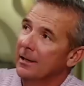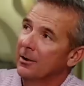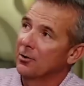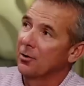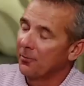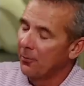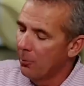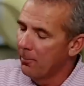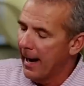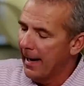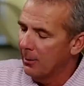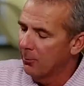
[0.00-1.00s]
There's a
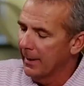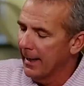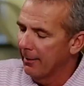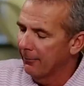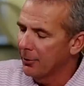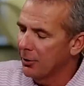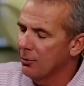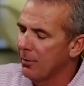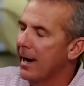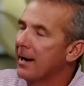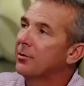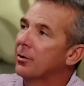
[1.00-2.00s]
fullback, and whenever you
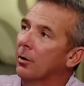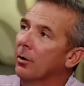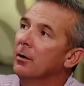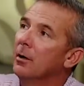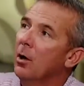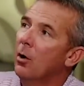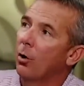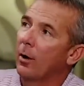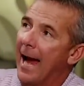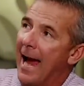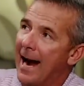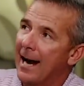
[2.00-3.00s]
enter or
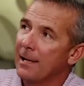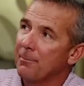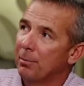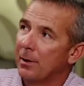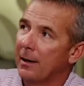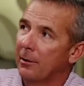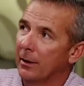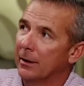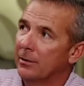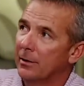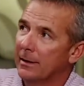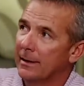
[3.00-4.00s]
add a player
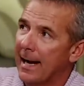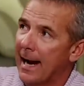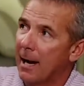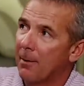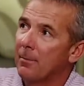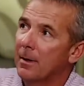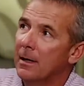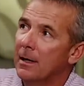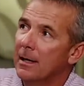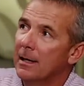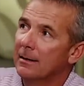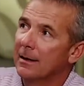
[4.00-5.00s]
into the gap,
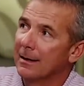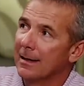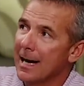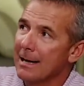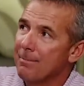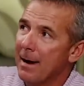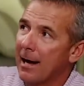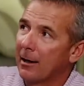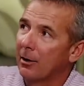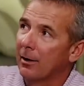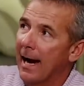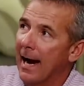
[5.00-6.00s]
the
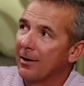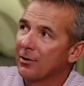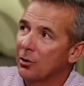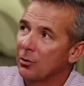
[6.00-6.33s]
linebacker has to